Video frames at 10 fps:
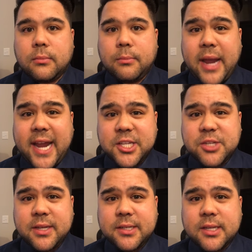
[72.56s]

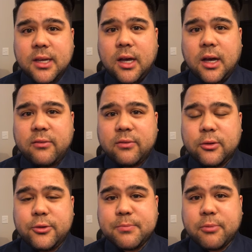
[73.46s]
Management of
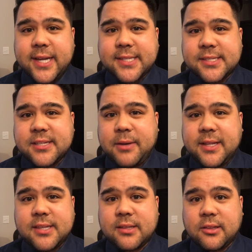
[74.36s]
loose braces
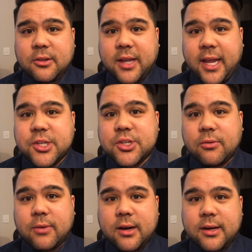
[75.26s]
depends on the location of
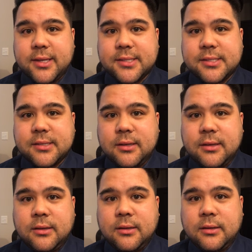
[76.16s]
where it is.
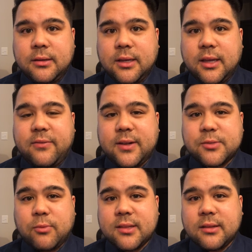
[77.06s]
If it is
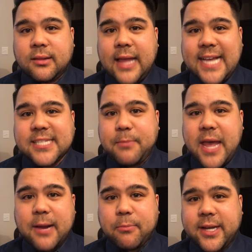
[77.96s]
one of the last
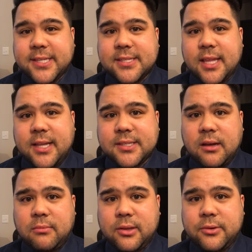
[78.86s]
back braces that has
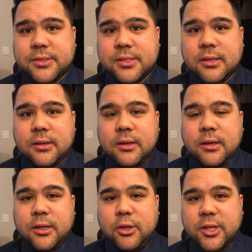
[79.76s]
come loose,
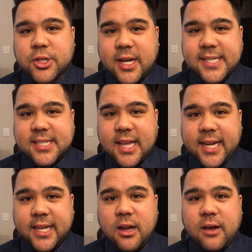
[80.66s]
you can try
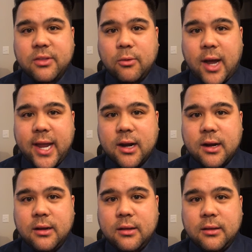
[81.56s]
sliding it off the wire,
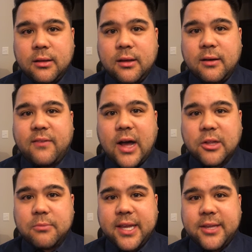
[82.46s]

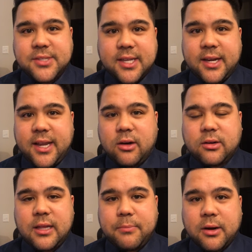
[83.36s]
followed by using a nail
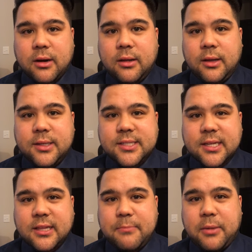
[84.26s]
clipper to
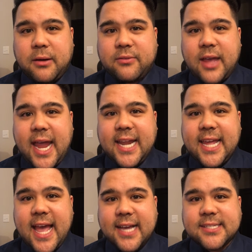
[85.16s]
clip off any
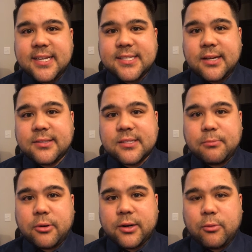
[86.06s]
excess
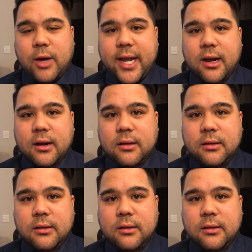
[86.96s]
unsupported wire.